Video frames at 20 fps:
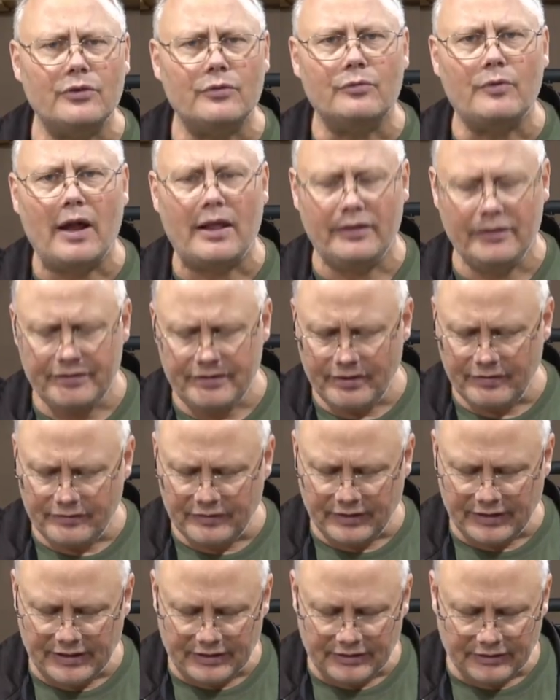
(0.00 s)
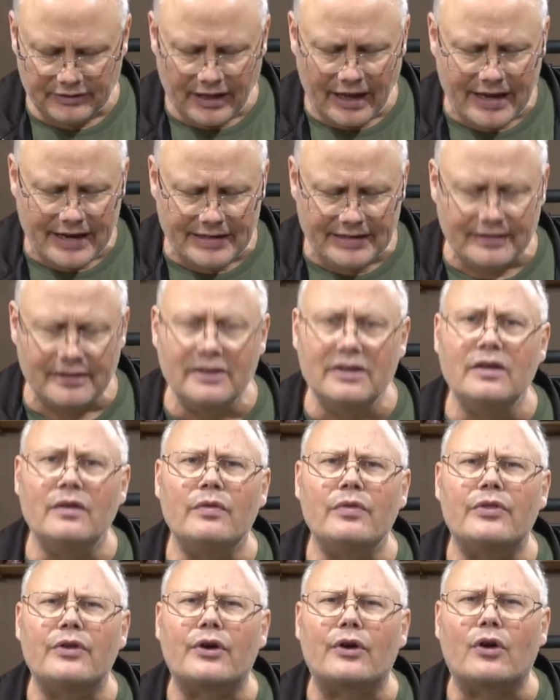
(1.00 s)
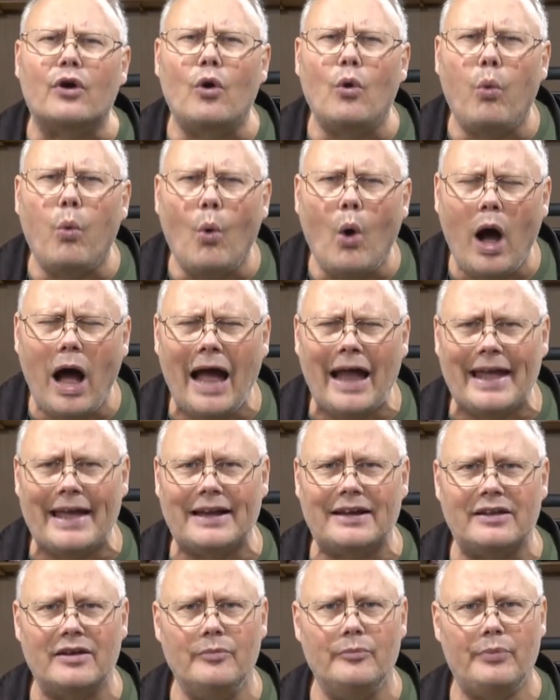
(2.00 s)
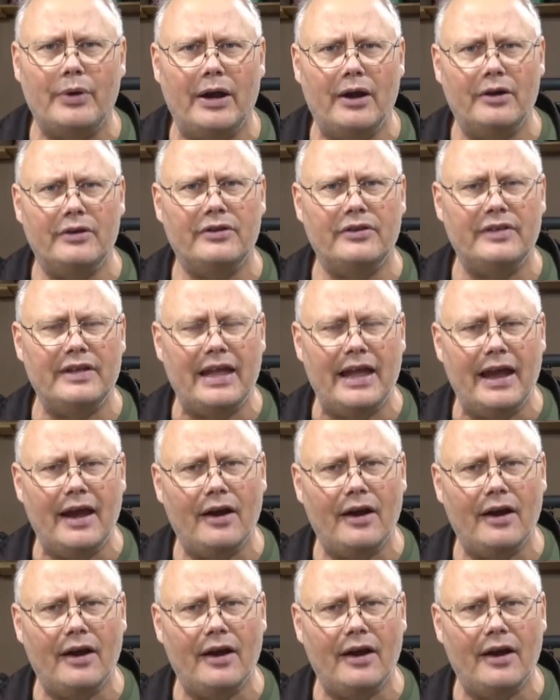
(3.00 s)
are relatively light, they're quiet compared to the